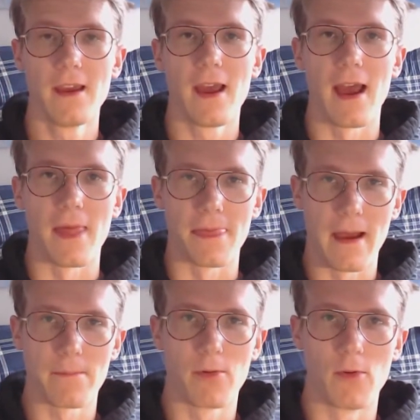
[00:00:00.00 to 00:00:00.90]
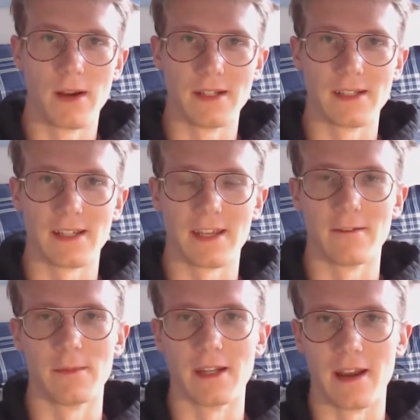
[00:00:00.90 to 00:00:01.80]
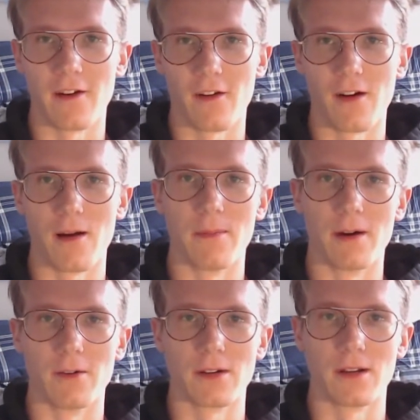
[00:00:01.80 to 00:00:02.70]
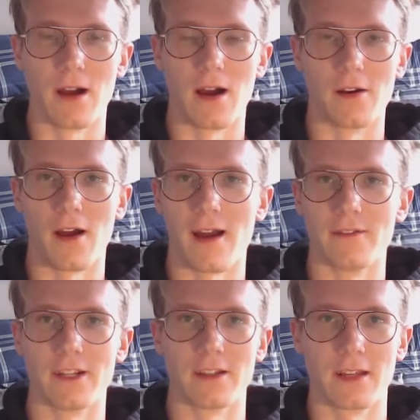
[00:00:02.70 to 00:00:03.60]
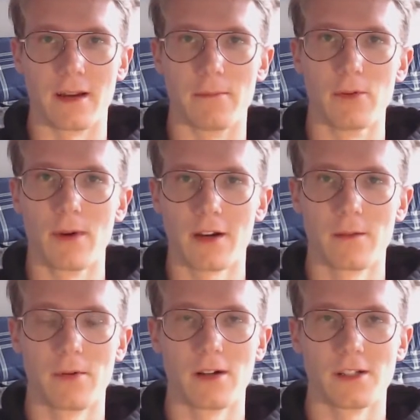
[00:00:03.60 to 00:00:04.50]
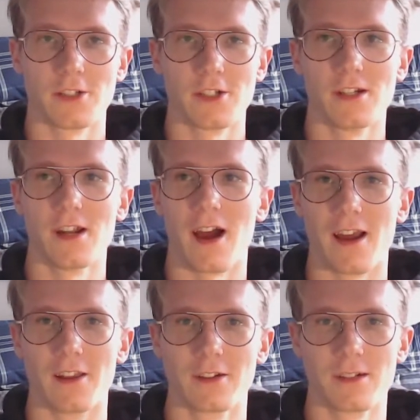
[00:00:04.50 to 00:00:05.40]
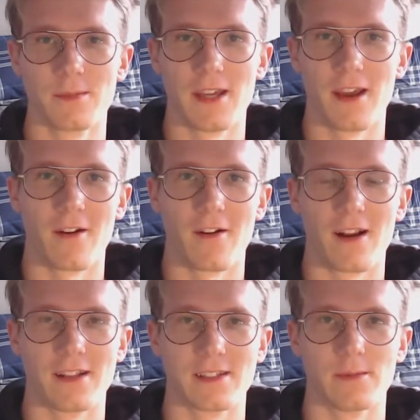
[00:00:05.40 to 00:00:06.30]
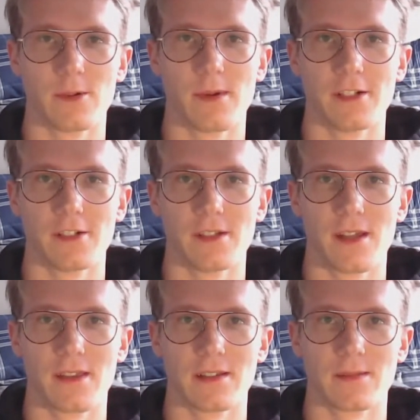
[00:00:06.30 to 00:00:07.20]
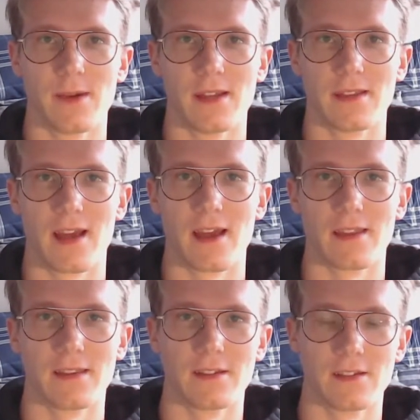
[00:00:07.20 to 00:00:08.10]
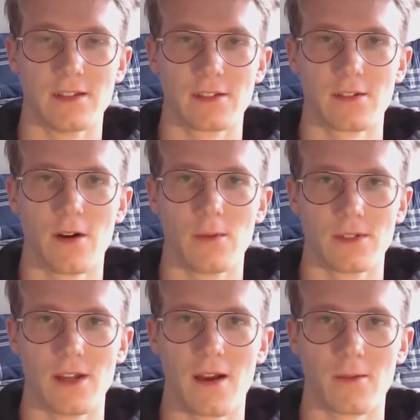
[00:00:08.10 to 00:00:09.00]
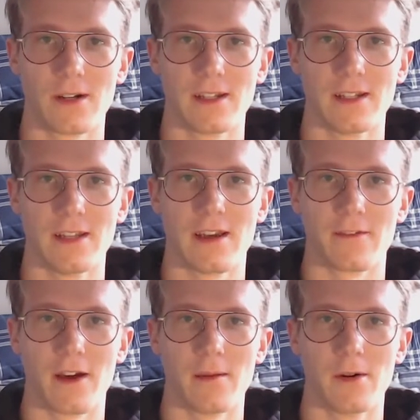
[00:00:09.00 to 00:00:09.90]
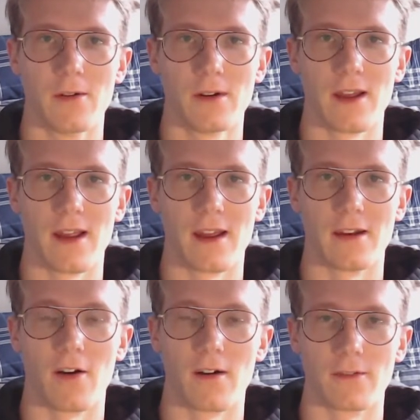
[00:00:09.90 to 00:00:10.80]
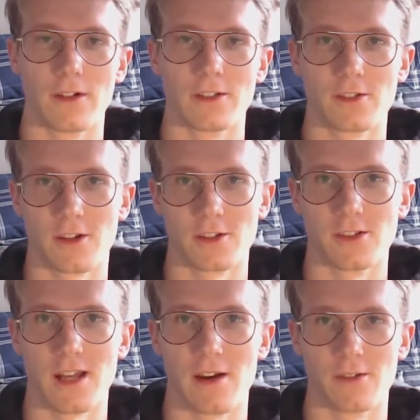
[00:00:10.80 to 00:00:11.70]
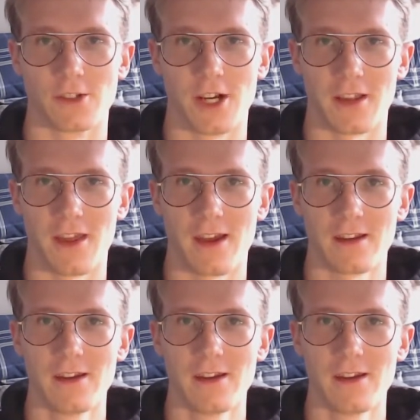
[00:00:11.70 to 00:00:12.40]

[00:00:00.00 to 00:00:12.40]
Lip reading: At that point, it gave me an error about not having like a boot record partition. I looked up the error and someone mentioned that this meant that this install was not running in EFI mode and offered instructions how to check that.